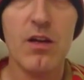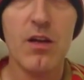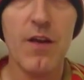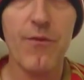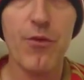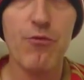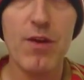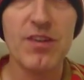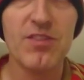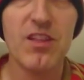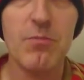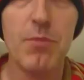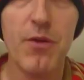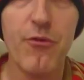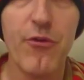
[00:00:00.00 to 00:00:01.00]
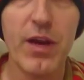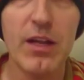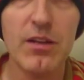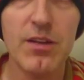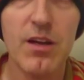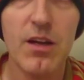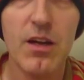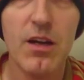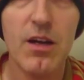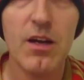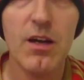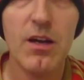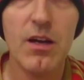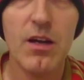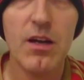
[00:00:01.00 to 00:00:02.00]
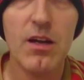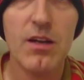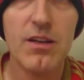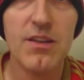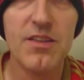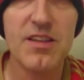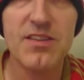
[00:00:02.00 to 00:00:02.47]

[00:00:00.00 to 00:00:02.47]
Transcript: If the rest of the midfield did